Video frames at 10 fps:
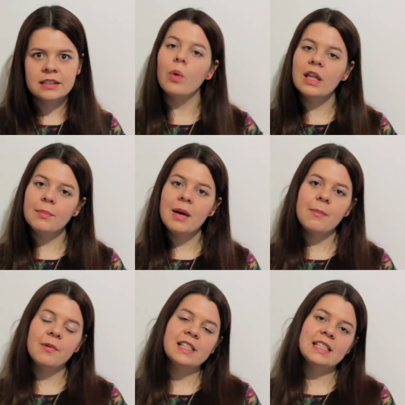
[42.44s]
With my
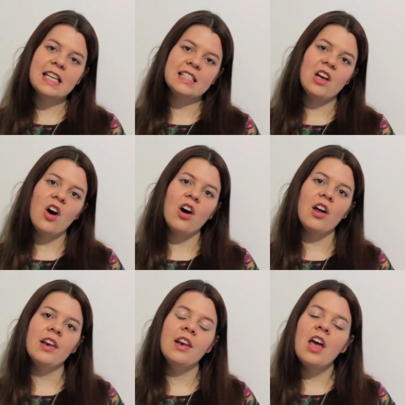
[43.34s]
processor
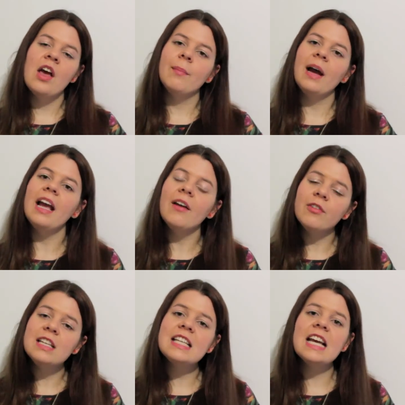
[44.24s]
on, my
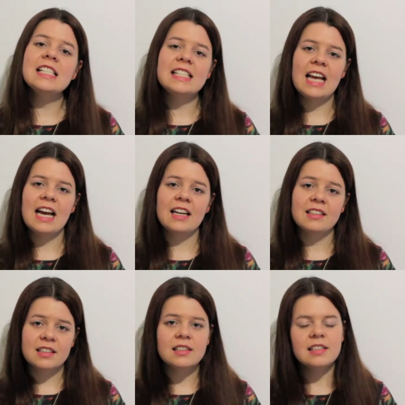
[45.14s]
everyday
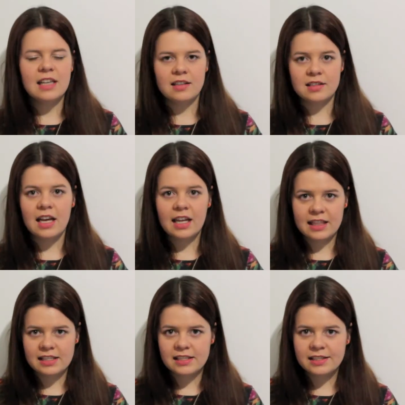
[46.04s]
sound sounds like
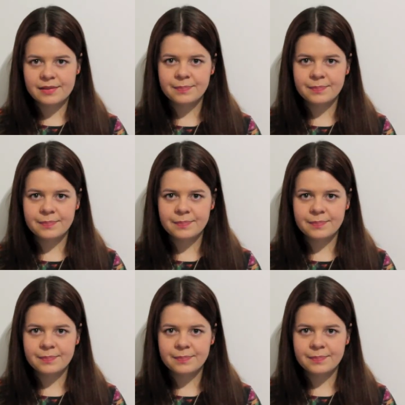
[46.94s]
this.